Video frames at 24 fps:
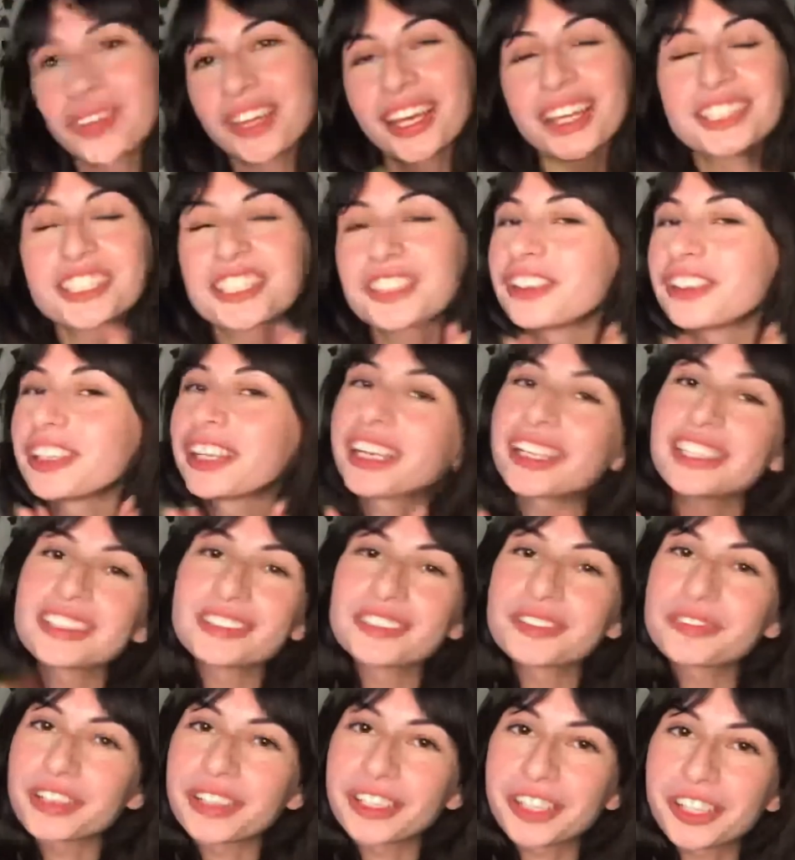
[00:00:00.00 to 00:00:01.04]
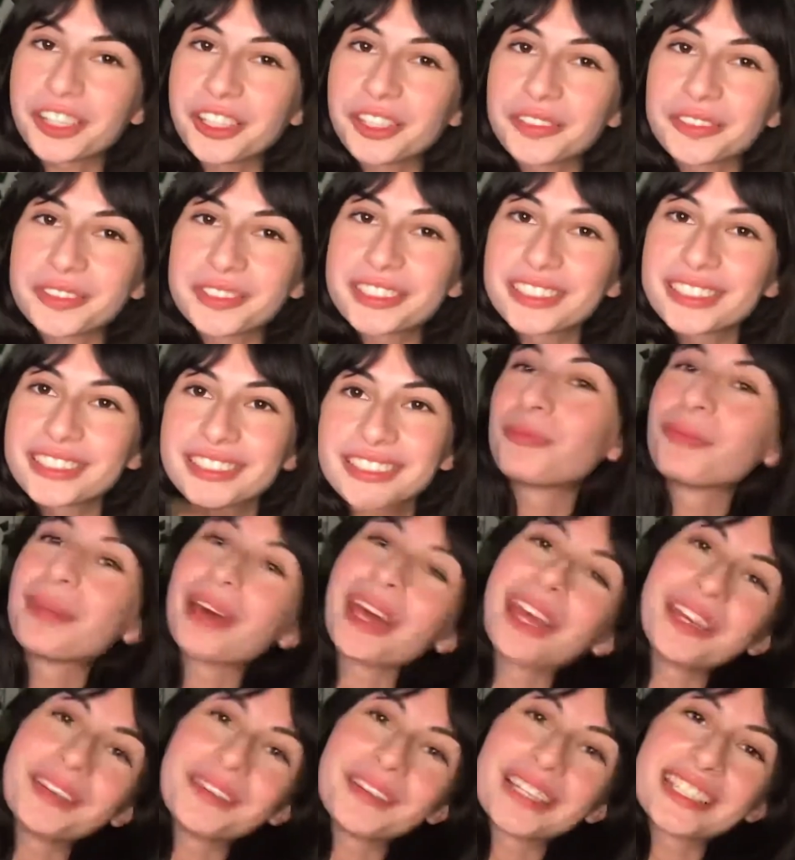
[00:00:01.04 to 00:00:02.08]
I just feel like it was very cute.
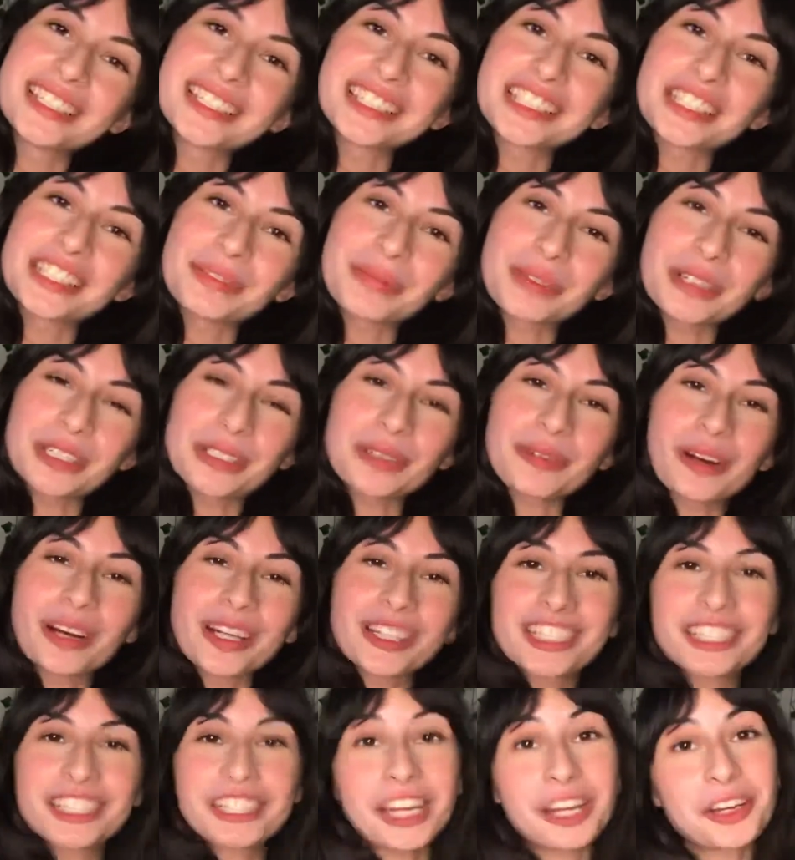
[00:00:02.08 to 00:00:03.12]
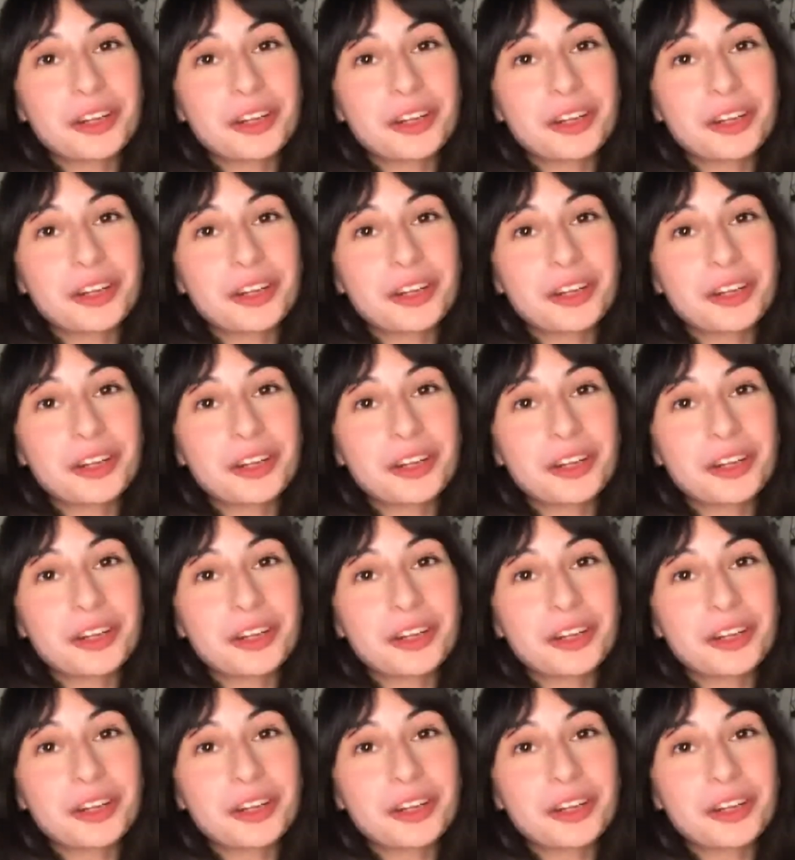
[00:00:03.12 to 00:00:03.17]
But anyways, thanks so much for watching.